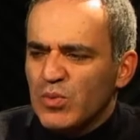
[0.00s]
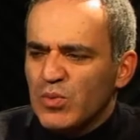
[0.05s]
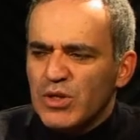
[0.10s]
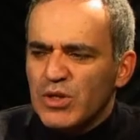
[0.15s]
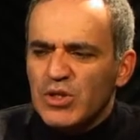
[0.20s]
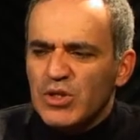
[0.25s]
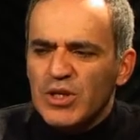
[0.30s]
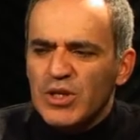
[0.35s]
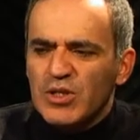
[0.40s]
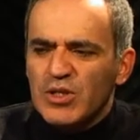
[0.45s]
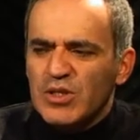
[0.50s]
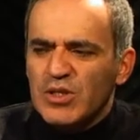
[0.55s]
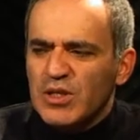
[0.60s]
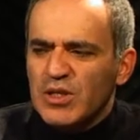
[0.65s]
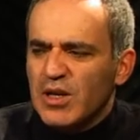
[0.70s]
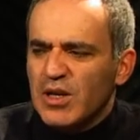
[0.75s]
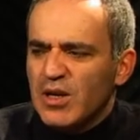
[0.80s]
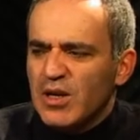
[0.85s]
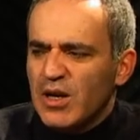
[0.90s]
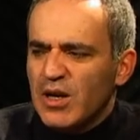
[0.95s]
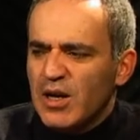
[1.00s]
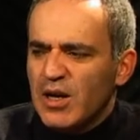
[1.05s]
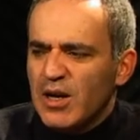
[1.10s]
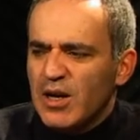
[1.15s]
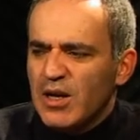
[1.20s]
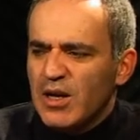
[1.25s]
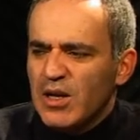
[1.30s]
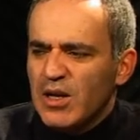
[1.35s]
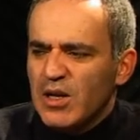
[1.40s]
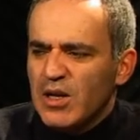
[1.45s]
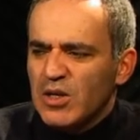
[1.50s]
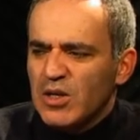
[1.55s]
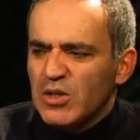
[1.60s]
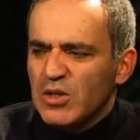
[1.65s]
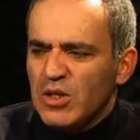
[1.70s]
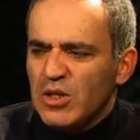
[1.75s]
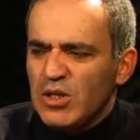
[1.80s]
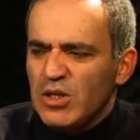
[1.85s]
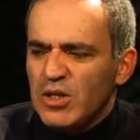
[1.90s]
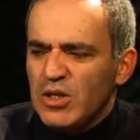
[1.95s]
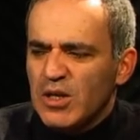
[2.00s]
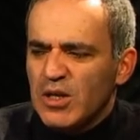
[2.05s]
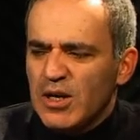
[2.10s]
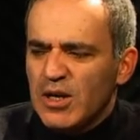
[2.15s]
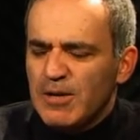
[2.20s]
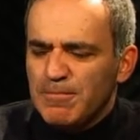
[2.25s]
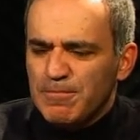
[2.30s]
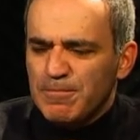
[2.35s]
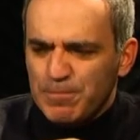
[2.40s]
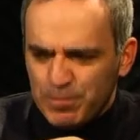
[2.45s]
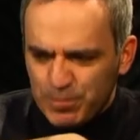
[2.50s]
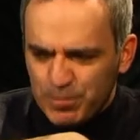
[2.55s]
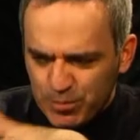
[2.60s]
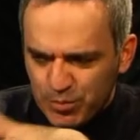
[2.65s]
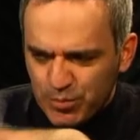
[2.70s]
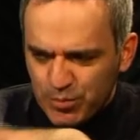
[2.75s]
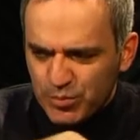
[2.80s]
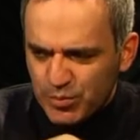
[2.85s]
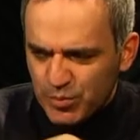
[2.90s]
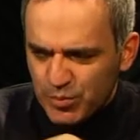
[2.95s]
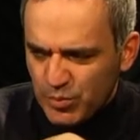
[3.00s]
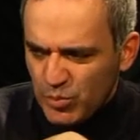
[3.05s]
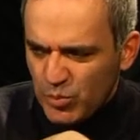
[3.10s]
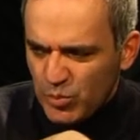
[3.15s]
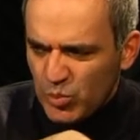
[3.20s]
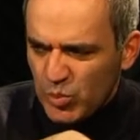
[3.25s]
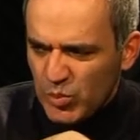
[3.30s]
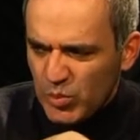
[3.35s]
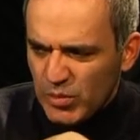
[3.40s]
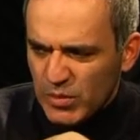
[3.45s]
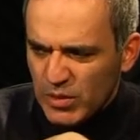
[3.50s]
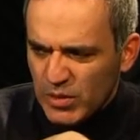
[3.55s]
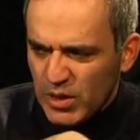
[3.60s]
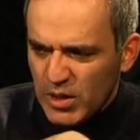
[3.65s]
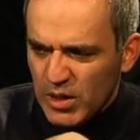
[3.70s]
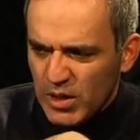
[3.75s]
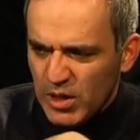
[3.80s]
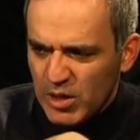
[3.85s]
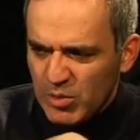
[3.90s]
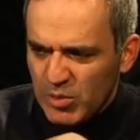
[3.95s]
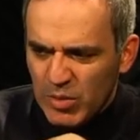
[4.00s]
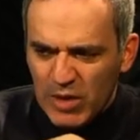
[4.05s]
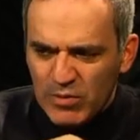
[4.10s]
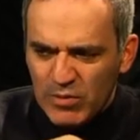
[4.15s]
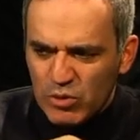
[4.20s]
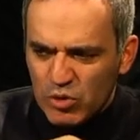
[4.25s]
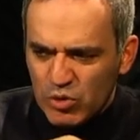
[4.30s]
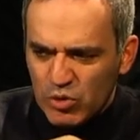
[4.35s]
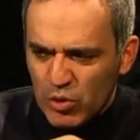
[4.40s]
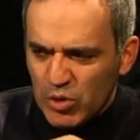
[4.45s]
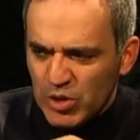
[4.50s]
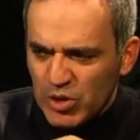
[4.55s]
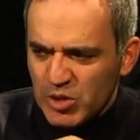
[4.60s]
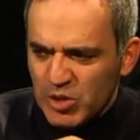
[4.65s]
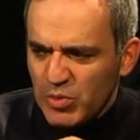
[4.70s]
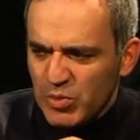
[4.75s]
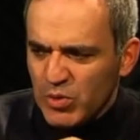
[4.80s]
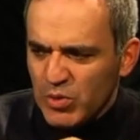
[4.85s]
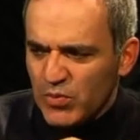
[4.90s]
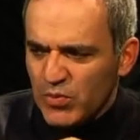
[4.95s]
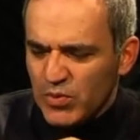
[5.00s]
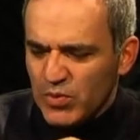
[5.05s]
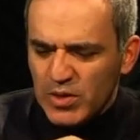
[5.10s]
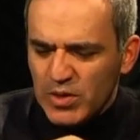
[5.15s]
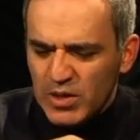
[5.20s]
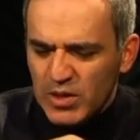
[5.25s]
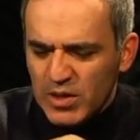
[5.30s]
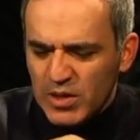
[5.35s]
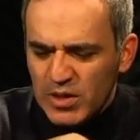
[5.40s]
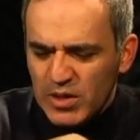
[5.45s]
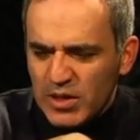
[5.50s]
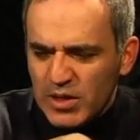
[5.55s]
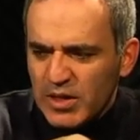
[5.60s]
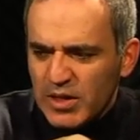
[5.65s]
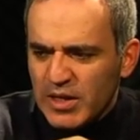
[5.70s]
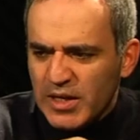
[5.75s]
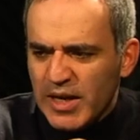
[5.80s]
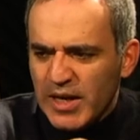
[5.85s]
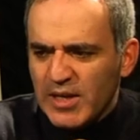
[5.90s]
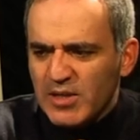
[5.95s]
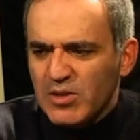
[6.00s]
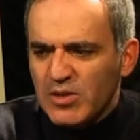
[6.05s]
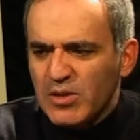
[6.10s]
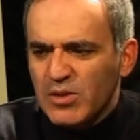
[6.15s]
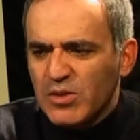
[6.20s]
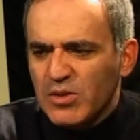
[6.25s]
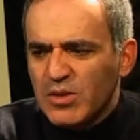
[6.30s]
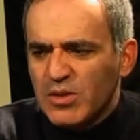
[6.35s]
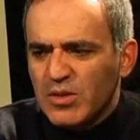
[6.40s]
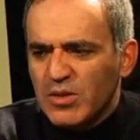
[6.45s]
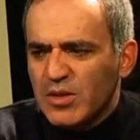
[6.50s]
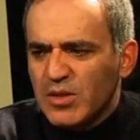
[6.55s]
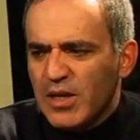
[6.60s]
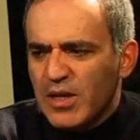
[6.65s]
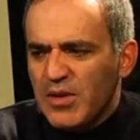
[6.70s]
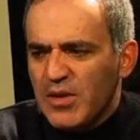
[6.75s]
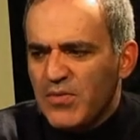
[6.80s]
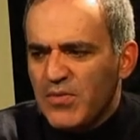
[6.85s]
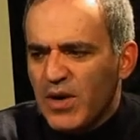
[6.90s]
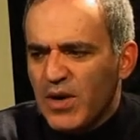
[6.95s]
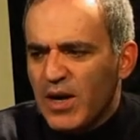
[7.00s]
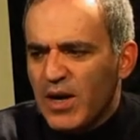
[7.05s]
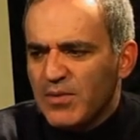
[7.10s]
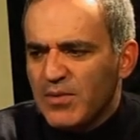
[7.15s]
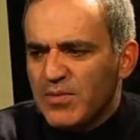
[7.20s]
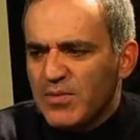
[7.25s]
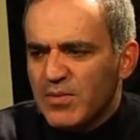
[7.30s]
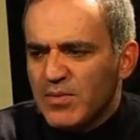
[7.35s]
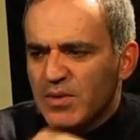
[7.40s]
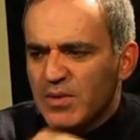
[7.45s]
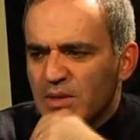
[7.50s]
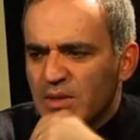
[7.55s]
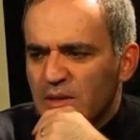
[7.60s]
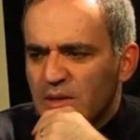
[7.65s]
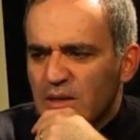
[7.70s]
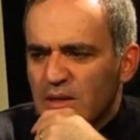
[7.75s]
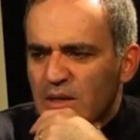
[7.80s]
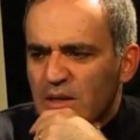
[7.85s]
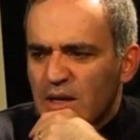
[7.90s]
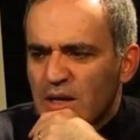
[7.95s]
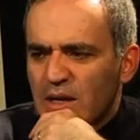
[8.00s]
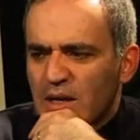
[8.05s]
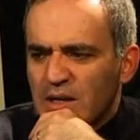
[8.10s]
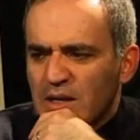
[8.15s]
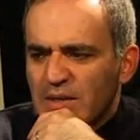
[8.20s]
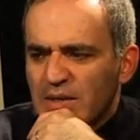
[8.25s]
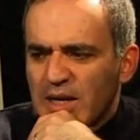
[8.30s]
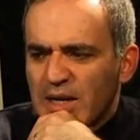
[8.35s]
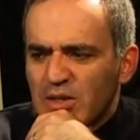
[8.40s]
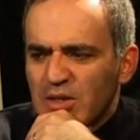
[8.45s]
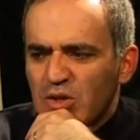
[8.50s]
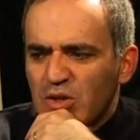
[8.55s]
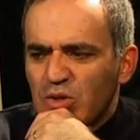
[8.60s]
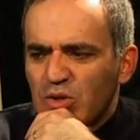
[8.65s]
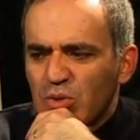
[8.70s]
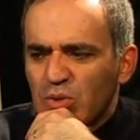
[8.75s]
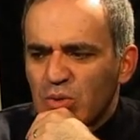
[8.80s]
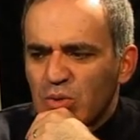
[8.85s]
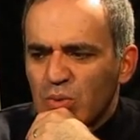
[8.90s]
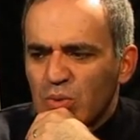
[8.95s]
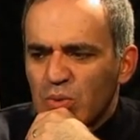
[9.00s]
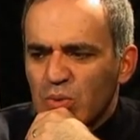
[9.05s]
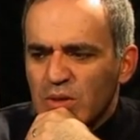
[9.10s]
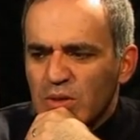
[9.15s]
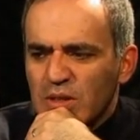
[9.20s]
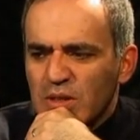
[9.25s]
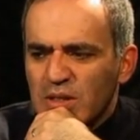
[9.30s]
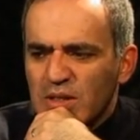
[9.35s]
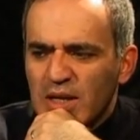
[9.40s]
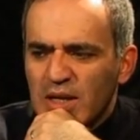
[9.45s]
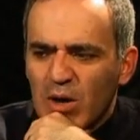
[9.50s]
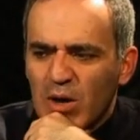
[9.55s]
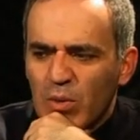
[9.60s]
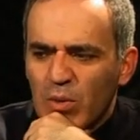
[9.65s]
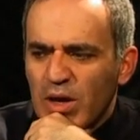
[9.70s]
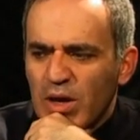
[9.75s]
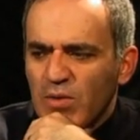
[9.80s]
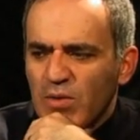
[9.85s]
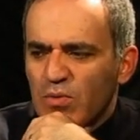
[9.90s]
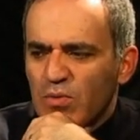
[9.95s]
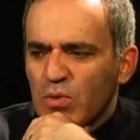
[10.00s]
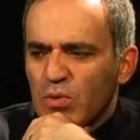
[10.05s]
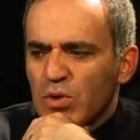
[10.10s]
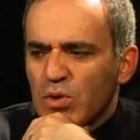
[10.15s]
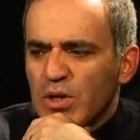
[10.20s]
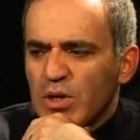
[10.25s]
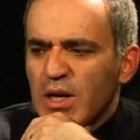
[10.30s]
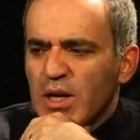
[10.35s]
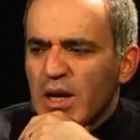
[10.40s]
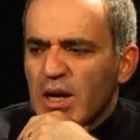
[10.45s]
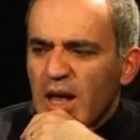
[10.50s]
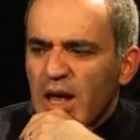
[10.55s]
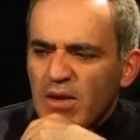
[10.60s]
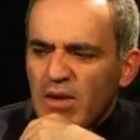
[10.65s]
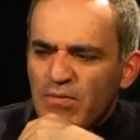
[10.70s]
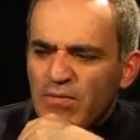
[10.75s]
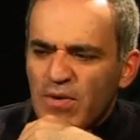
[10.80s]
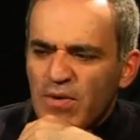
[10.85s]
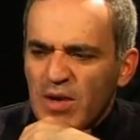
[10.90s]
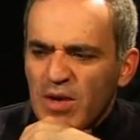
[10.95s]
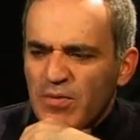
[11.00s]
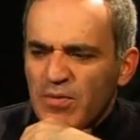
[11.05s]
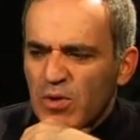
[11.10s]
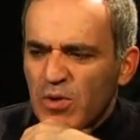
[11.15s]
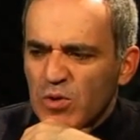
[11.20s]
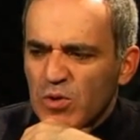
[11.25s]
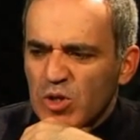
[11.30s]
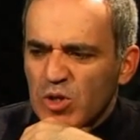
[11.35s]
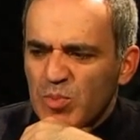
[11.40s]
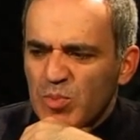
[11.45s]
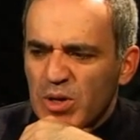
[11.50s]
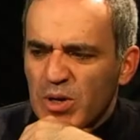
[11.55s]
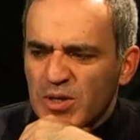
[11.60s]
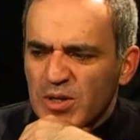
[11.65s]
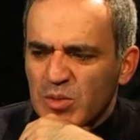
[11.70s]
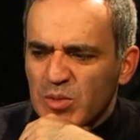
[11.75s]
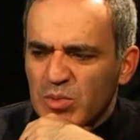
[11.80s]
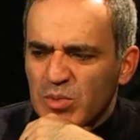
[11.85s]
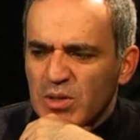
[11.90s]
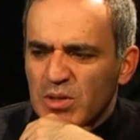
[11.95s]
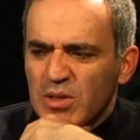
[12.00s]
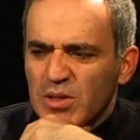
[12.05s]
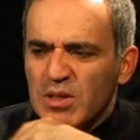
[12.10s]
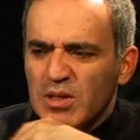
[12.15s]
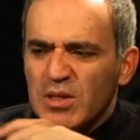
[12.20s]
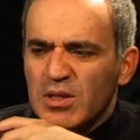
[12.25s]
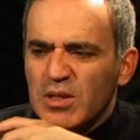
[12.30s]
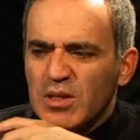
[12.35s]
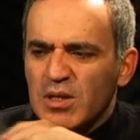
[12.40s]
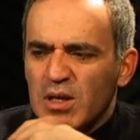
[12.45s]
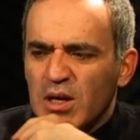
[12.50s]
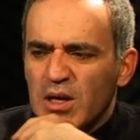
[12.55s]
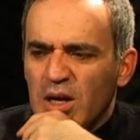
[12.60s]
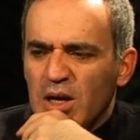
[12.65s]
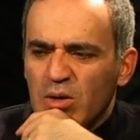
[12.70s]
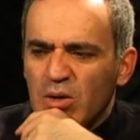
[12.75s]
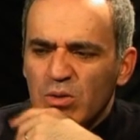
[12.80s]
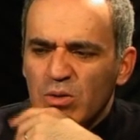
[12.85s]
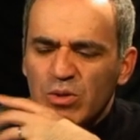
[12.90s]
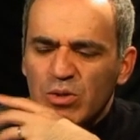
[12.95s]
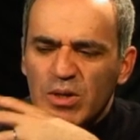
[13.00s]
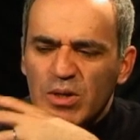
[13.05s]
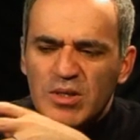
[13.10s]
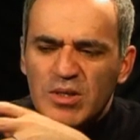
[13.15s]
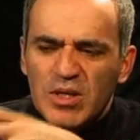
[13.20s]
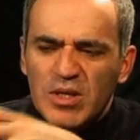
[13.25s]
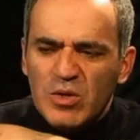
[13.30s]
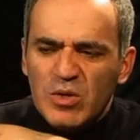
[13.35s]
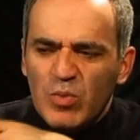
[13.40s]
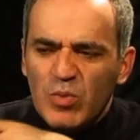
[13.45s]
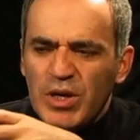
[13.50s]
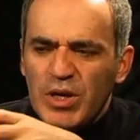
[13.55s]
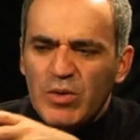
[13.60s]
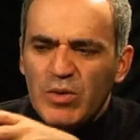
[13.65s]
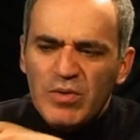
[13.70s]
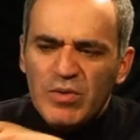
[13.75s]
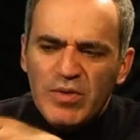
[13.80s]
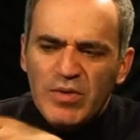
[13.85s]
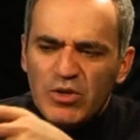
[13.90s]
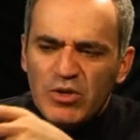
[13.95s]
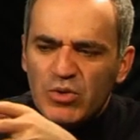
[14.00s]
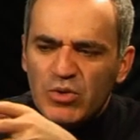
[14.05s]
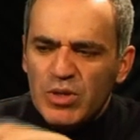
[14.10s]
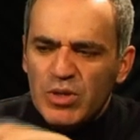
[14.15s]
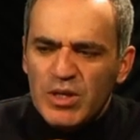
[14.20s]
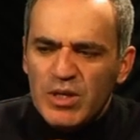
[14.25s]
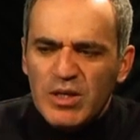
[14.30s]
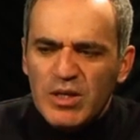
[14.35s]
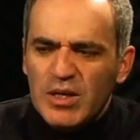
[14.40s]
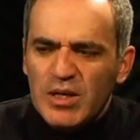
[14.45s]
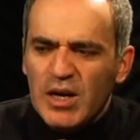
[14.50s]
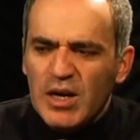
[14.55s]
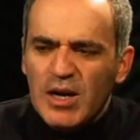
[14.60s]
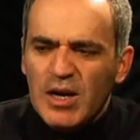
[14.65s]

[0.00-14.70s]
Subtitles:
which is the in my view strongest move. Castles, a5, knight d2, now a4. f5 also possible, although I think we eventually